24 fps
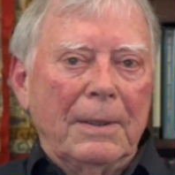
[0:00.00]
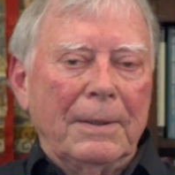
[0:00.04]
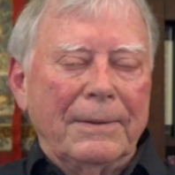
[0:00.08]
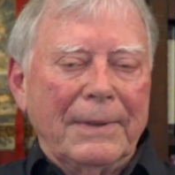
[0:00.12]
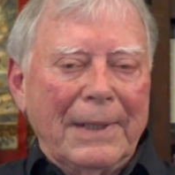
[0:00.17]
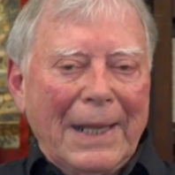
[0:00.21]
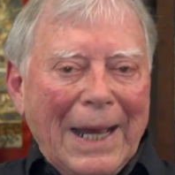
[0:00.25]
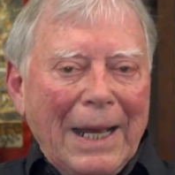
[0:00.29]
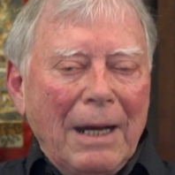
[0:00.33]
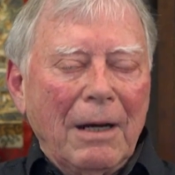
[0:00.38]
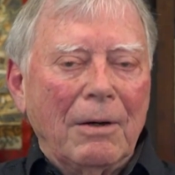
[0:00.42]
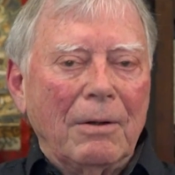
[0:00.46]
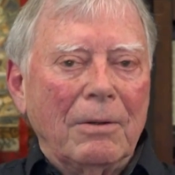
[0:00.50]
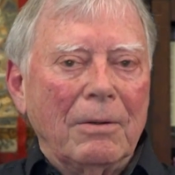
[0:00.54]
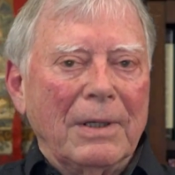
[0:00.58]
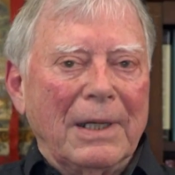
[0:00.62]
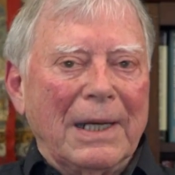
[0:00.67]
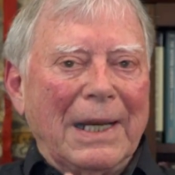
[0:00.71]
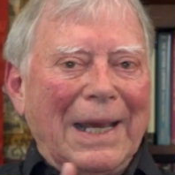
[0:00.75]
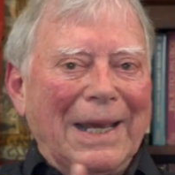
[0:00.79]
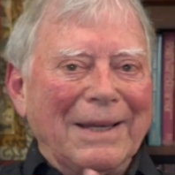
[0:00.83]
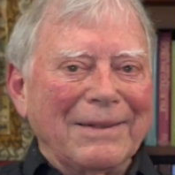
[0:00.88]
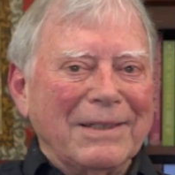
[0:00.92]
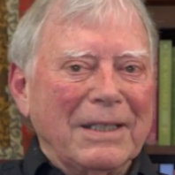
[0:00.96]
Now
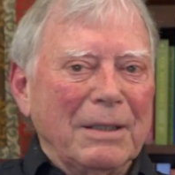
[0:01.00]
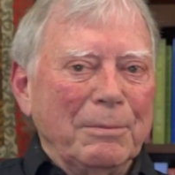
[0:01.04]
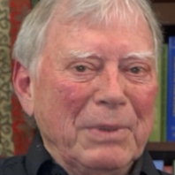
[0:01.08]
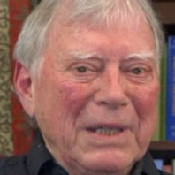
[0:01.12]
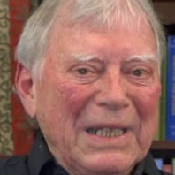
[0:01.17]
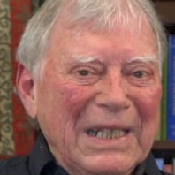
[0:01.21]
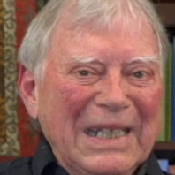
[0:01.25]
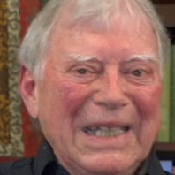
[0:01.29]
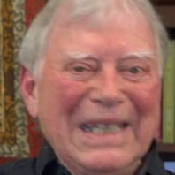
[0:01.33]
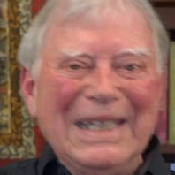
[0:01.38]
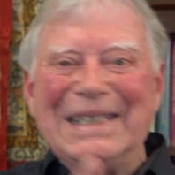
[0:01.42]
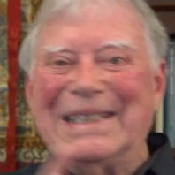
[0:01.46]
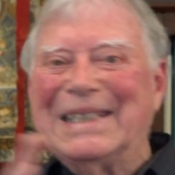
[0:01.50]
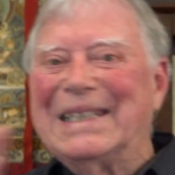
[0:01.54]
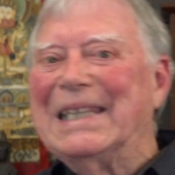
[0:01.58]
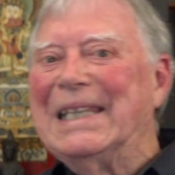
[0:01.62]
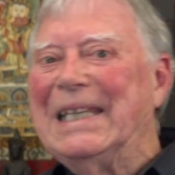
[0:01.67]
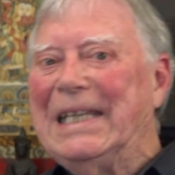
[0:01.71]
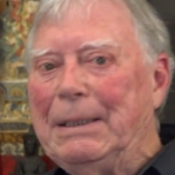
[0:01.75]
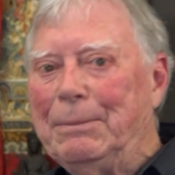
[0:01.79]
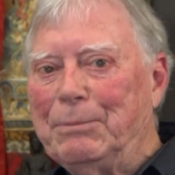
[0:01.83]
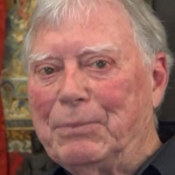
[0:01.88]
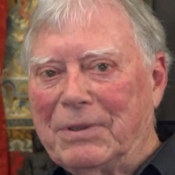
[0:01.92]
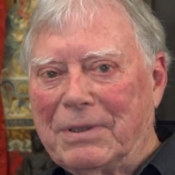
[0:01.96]
it has to be these
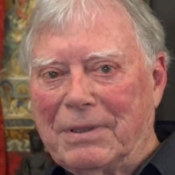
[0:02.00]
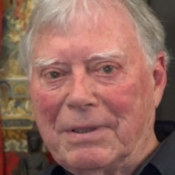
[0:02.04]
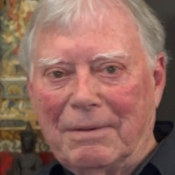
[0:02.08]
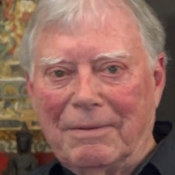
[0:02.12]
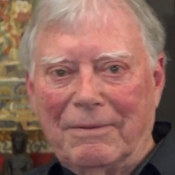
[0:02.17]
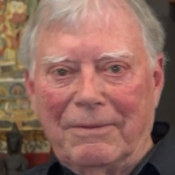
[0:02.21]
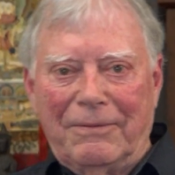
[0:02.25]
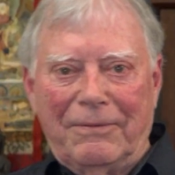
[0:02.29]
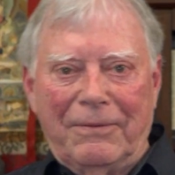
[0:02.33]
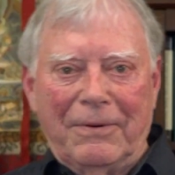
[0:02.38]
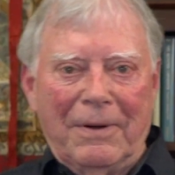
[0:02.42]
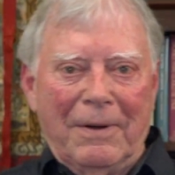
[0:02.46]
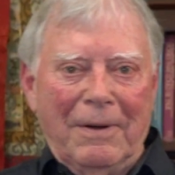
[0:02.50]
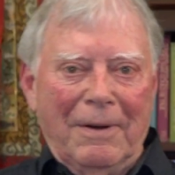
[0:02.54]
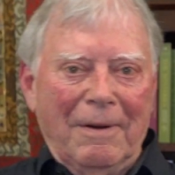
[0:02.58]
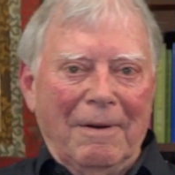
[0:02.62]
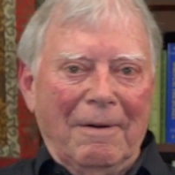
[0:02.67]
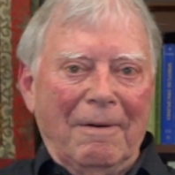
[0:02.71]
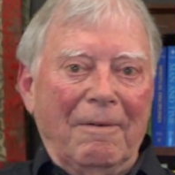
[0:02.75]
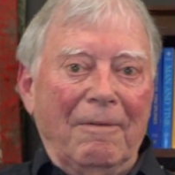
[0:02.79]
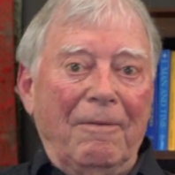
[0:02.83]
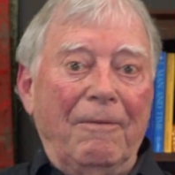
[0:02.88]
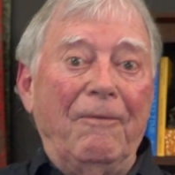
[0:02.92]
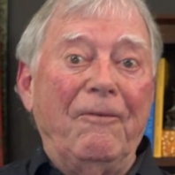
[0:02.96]
leaps of
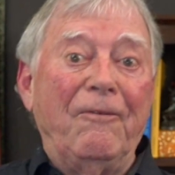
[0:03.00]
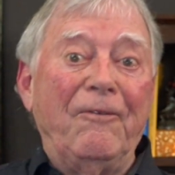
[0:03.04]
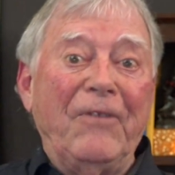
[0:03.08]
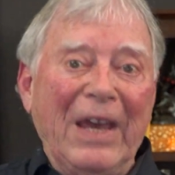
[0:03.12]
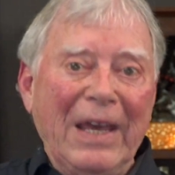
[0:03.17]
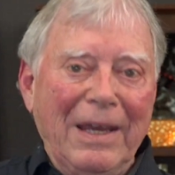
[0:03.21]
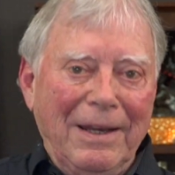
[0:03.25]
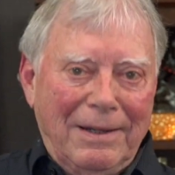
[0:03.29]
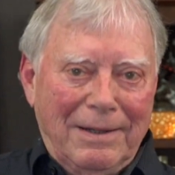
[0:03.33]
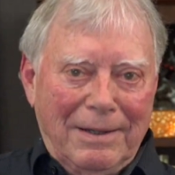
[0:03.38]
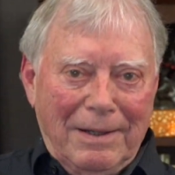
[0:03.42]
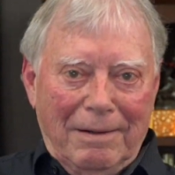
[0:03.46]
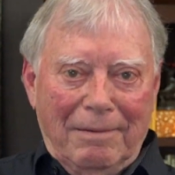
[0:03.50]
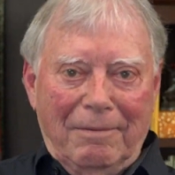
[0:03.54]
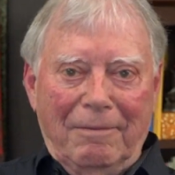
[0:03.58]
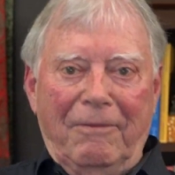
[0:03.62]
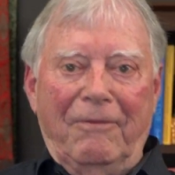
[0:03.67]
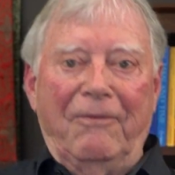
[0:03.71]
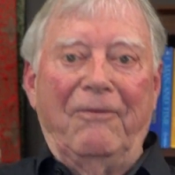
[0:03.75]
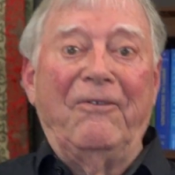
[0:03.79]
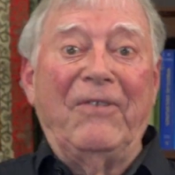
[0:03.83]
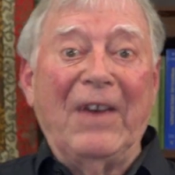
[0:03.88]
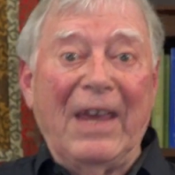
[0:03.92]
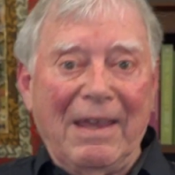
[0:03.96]
fate and
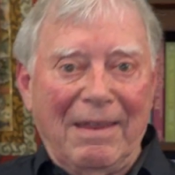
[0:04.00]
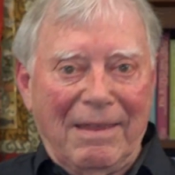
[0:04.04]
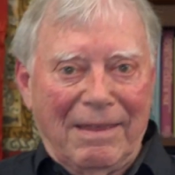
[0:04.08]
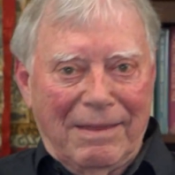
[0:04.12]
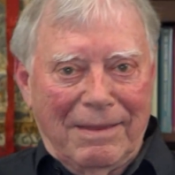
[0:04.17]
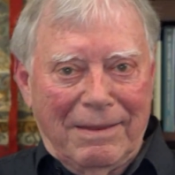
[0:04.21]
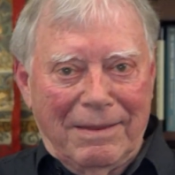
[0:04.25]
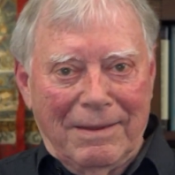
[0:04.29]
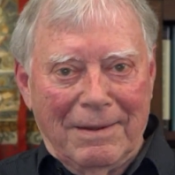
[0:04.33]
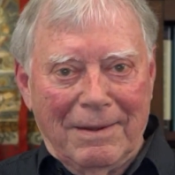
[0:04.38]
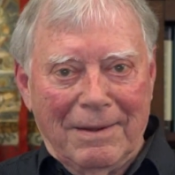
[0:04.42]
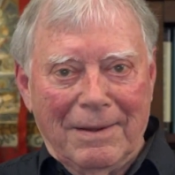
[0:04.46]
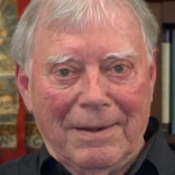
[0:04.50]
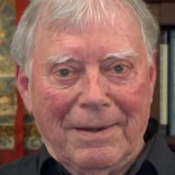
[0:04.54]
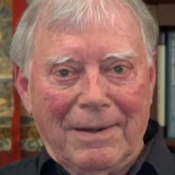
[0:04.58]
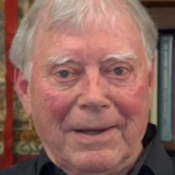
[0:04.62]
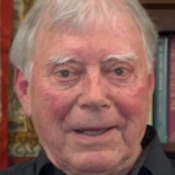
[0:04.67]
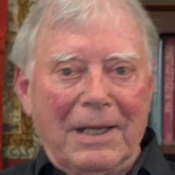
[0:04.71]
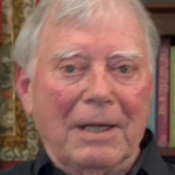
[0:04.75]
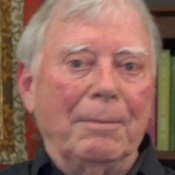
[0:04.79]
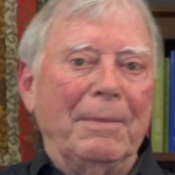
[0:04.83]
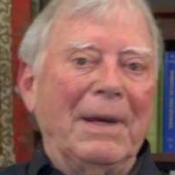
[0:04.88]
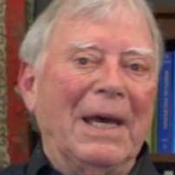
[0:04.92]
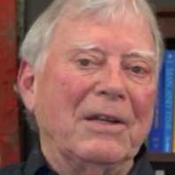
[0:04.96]
faith
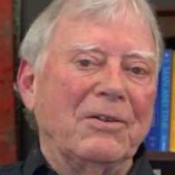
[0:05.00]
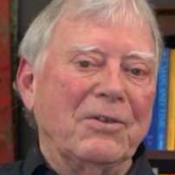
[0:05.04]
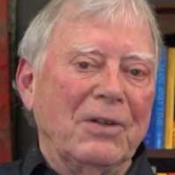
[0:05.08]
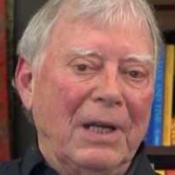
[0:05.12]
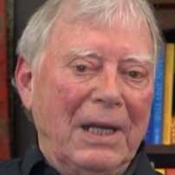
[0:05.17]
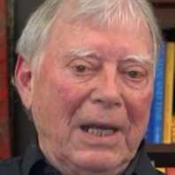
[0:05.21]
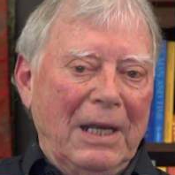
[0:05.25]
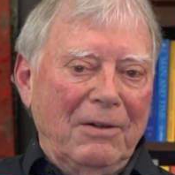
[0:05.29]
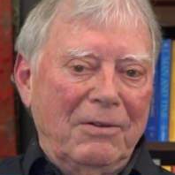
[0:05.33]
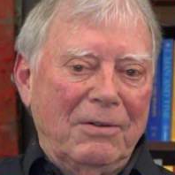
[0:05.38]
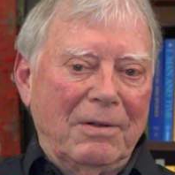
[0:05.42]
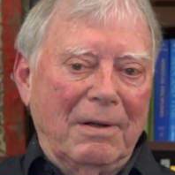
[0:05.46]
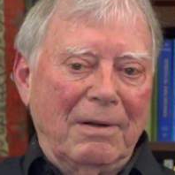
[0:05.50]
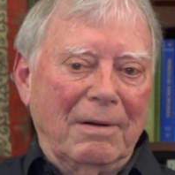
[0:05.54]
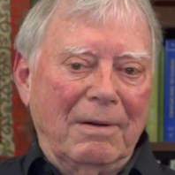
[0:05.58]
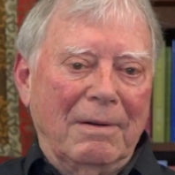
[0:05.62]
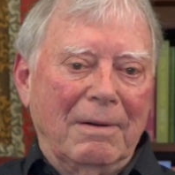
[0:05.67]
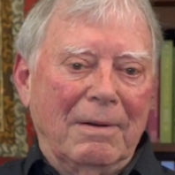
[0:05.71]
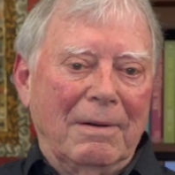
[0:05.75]
and imagination.